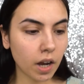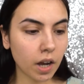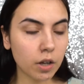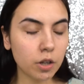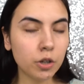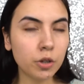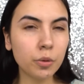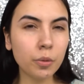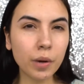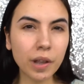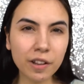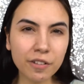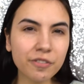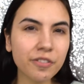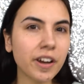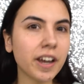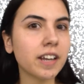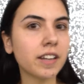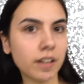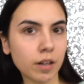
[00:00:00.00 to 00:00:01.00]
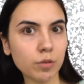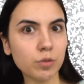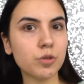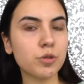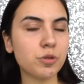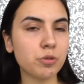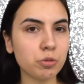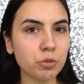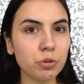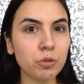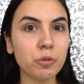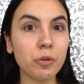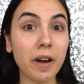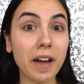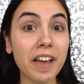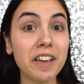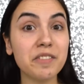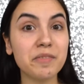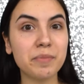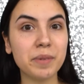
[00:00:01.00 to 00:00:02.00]
You will find out soon
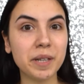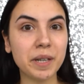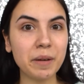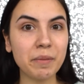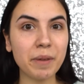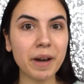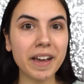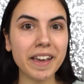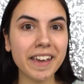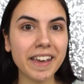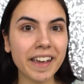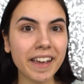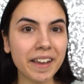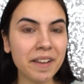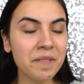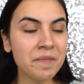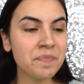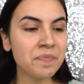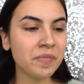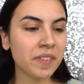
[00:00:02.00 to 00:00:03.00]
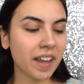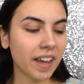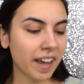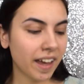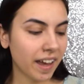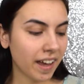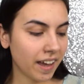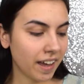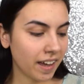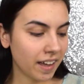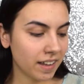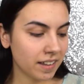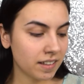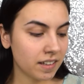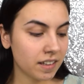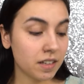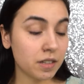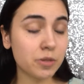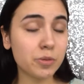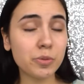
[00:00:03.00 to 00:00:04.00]
why I've been MIA,
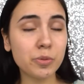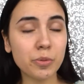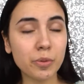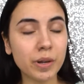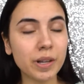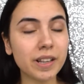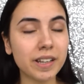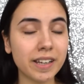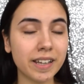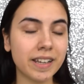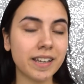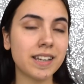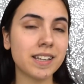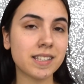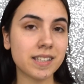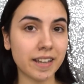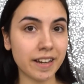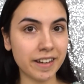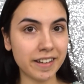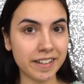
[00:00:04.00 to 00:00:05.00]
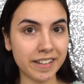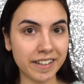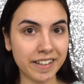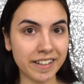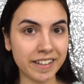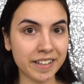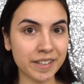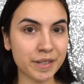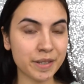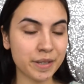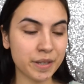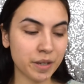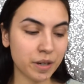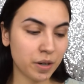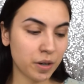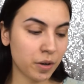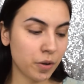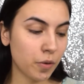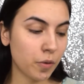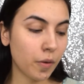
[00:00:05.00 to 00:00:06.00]
and it's really exciting,
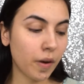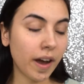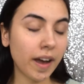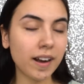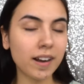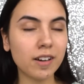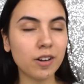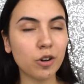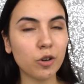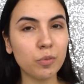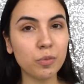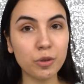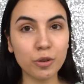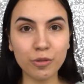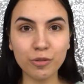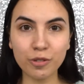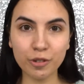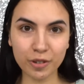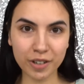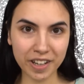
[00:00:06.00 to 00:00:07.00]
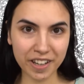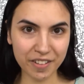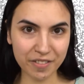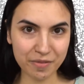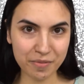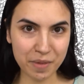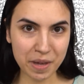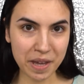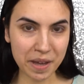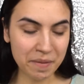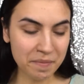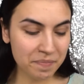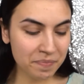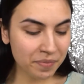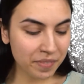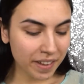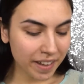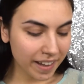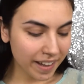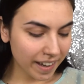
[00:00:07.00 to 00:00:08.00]
so I hope you'll forgive me.
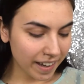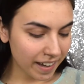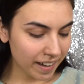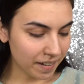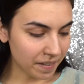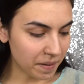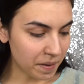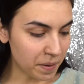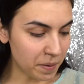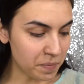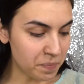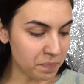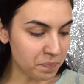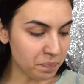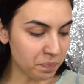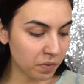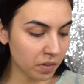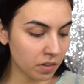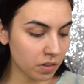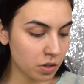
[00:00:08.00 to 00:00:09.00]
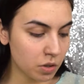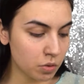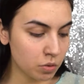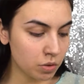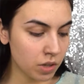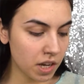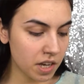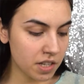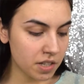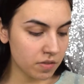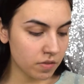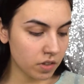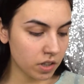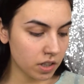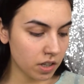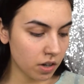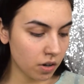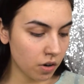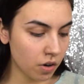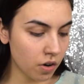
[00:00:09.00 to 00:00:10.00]
To today's
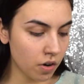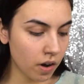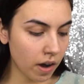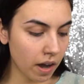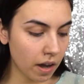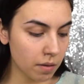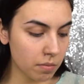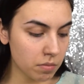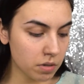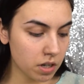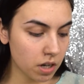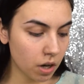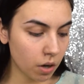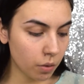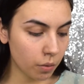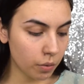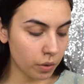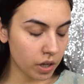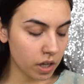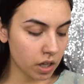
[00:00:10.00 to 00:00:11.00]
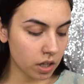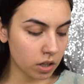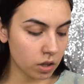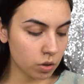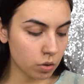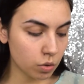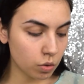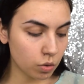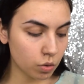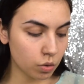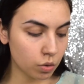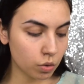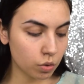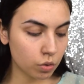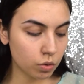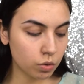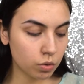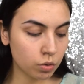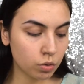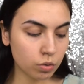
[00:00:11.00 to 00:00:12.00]
video I'm going
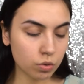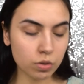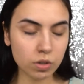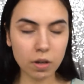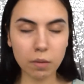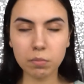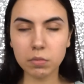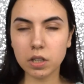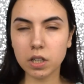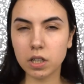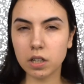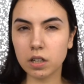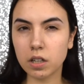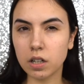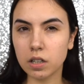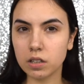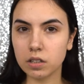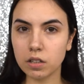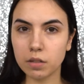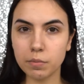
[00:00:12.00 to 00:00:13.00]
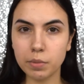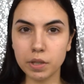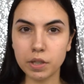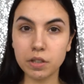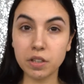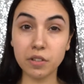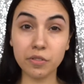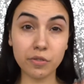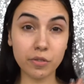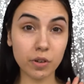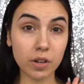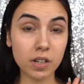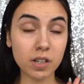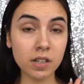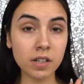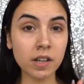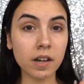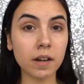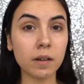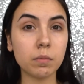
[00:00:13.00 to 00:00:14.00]
to do something a little bit
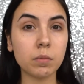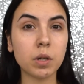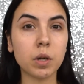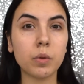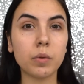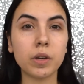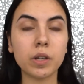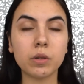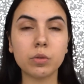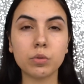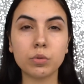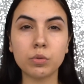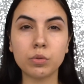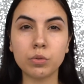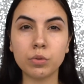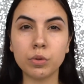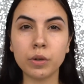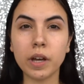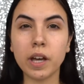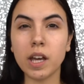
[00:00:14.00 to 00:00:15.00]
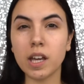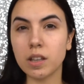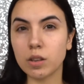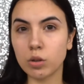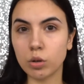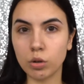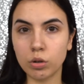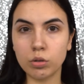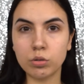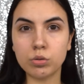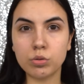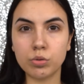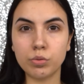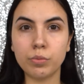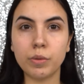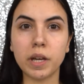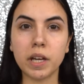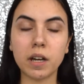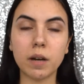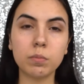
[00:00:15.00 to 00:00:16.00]
different. I'm going to do a talk through
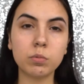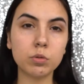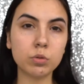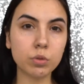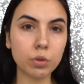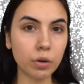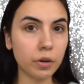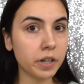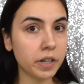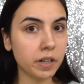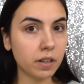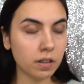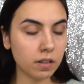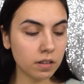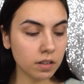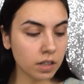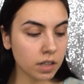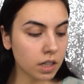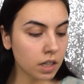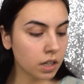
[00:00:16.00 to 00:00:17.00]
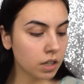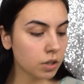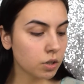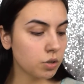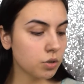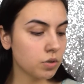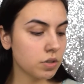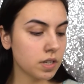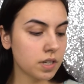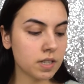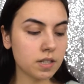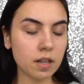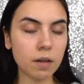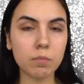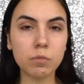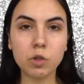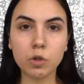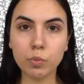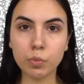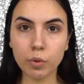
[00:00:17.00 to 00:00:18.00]
makeup tutorial using
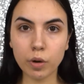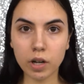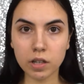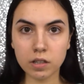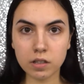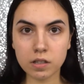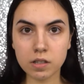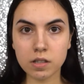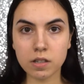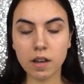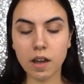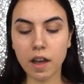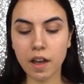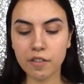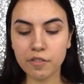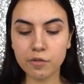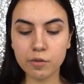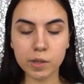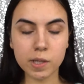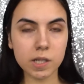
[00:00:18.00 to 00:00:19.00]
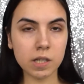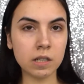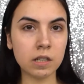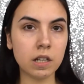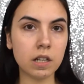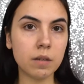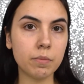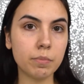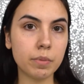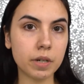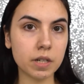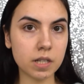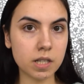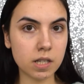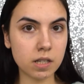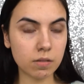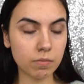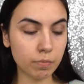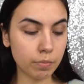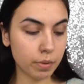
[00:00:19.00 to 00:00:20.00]
some new products I've recently
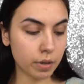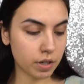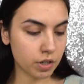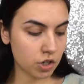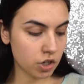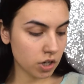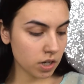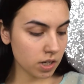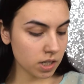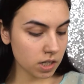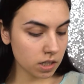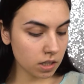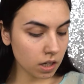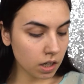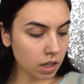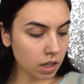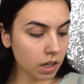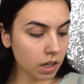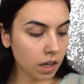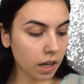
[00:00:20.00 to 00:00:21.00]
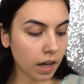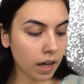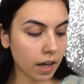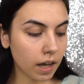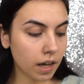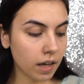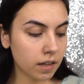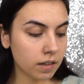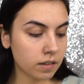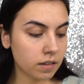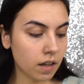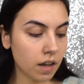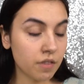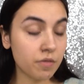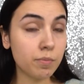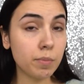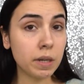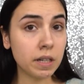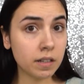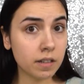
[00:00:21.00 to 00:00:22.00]
purchased, and
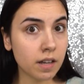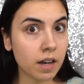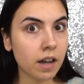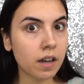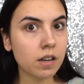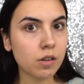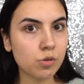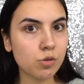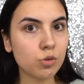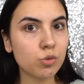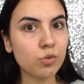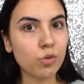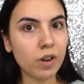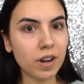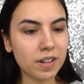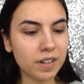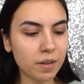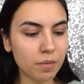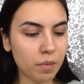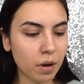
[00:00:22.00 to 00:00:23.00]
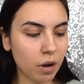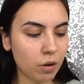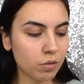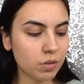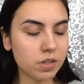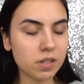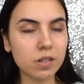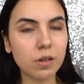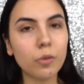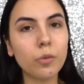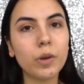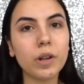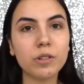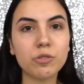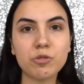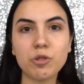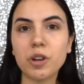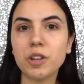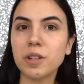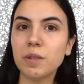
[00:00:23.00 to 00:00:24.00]
I've been dying to try them out, so
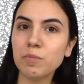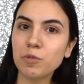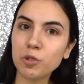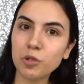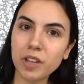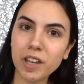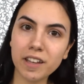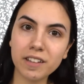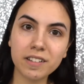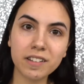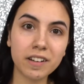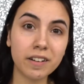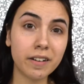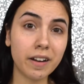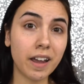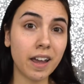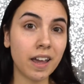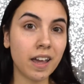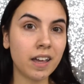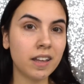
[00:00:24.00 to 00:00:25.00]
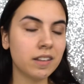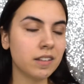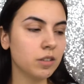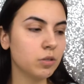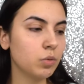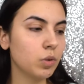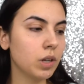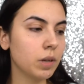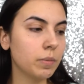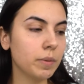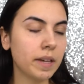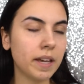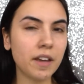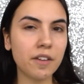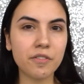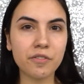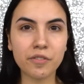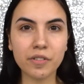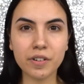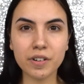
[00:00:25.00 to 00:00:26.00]
we'll try them together and it will
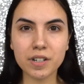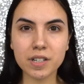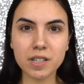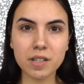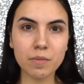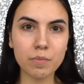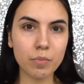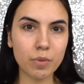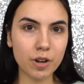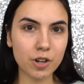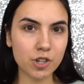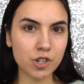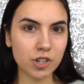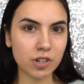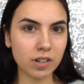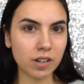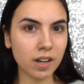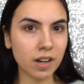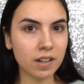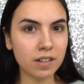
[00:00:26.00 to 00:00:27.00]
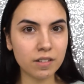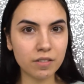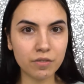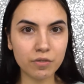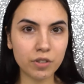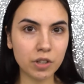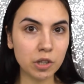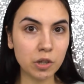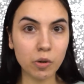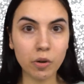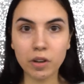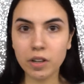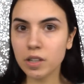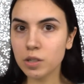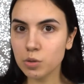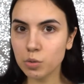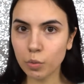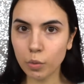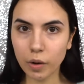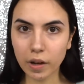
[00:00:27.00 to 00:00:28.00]
be a first impression kind of video
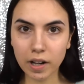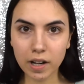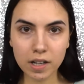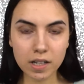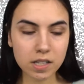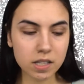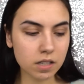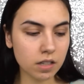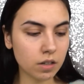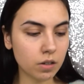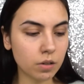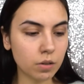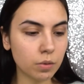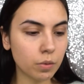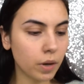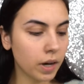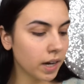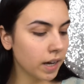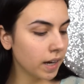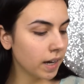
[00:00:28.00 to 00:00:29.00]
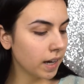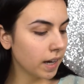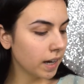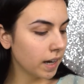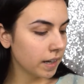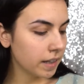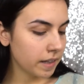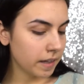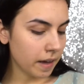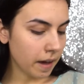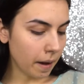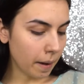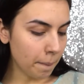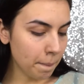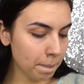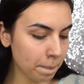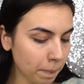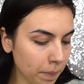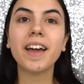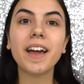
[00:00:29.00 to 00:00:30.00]
as well. So
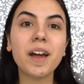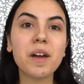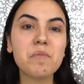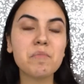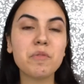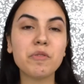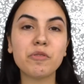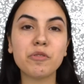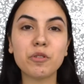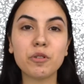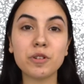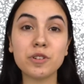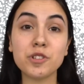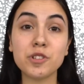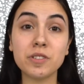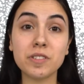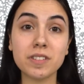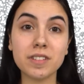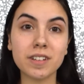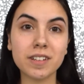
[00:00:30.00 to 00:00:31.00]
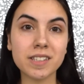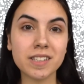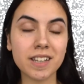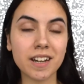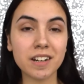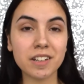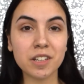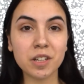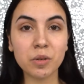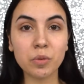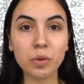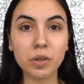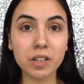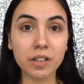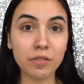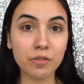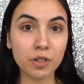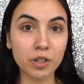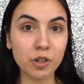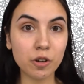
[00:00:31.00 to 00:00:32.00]
yeah, before starting with
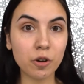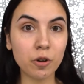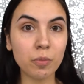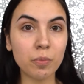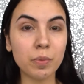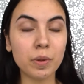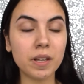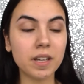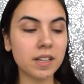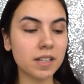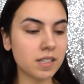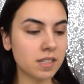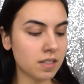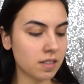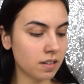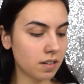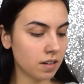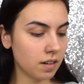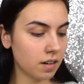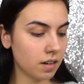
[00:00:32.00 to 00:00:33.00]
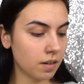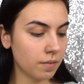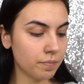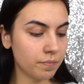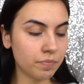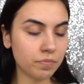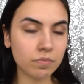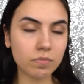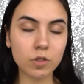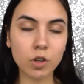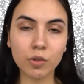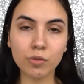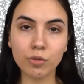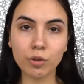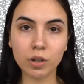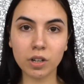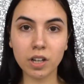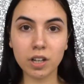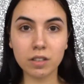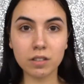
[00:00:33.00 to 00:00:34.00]
the video, please don't
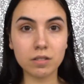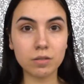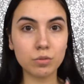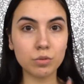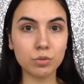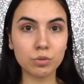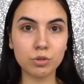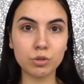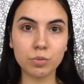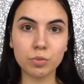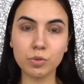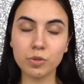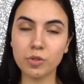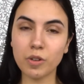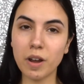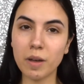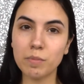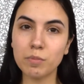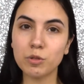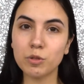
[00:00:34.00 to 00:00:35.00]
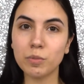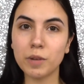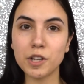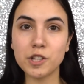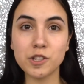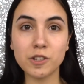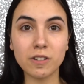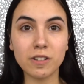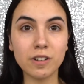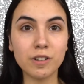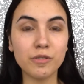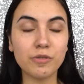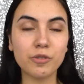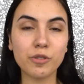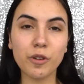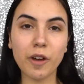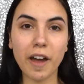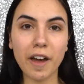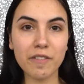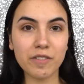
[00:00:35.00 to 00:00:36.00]
forget to subscribe to my channel if
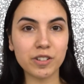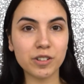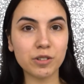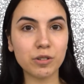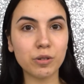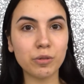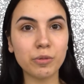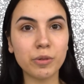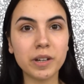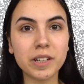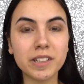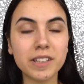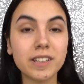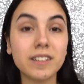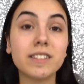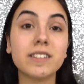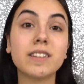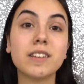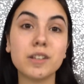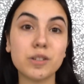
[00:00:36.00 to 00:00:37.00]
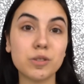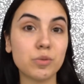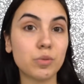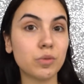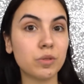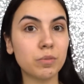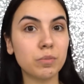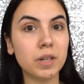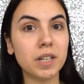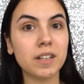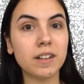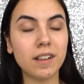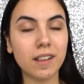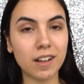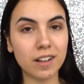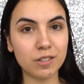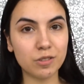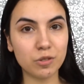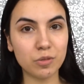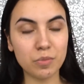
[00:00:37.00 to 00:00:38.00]
you haven't already. This would mean a
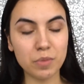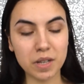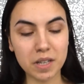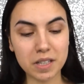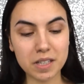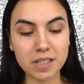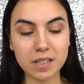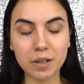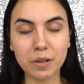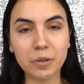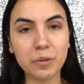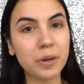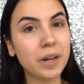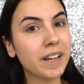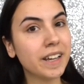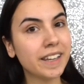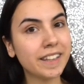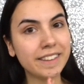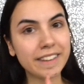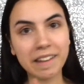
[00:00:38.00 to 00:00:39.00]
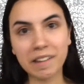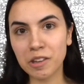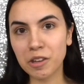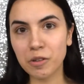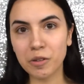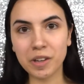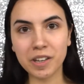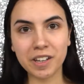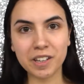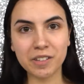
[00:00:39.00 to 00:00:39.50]
lot to me, so thank you in